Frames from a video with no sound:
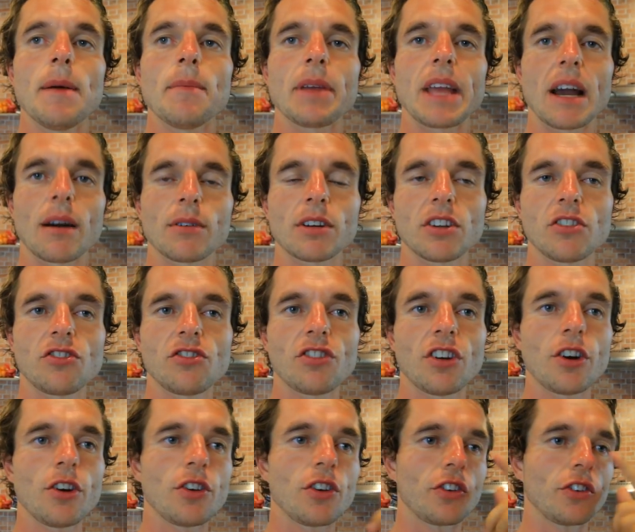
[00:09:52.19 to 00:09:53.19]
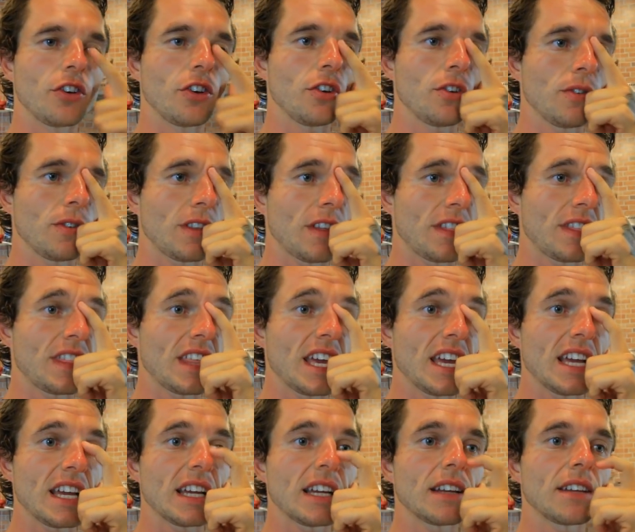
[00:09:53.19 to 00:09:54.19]
But yeah, I'm going to show you the
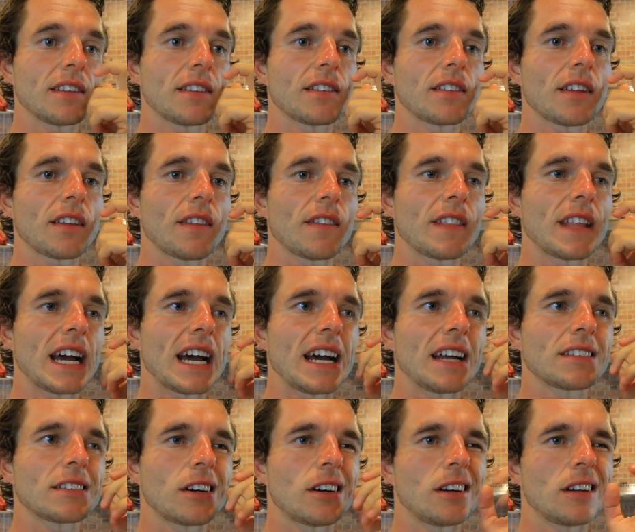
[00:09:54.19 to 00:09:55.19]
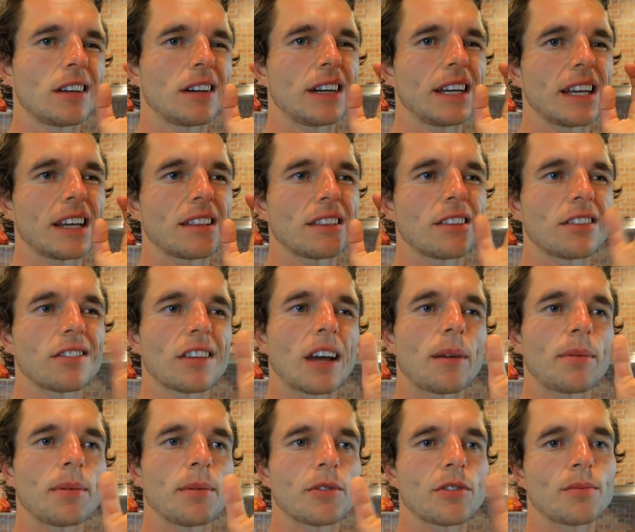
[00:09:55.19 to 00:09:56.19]
things that are like the
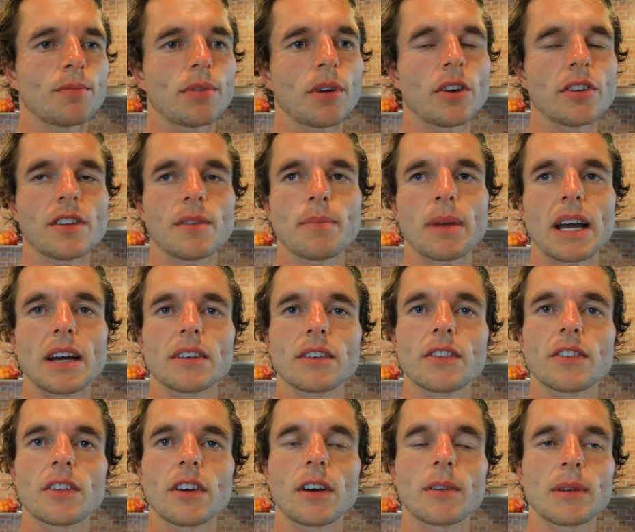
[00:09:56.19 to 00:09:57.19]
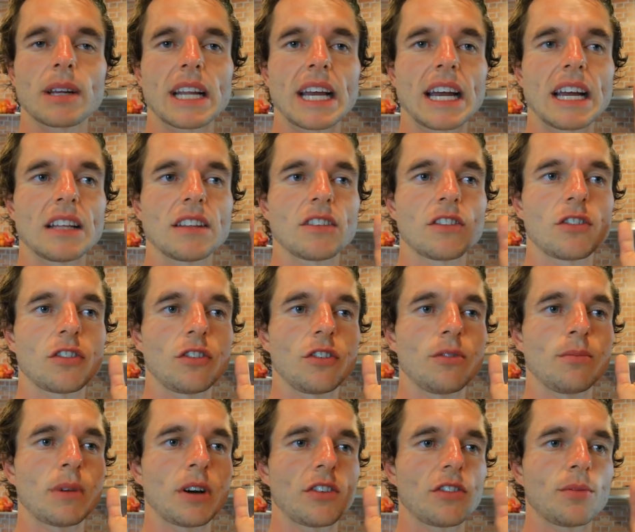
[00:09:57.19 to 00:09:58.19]
supplements and protein powders that I'm going to add
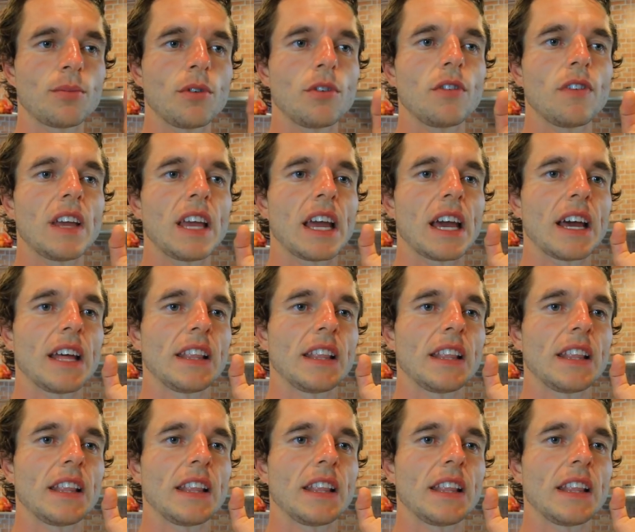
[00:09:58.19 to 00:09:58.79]
to my smoothie,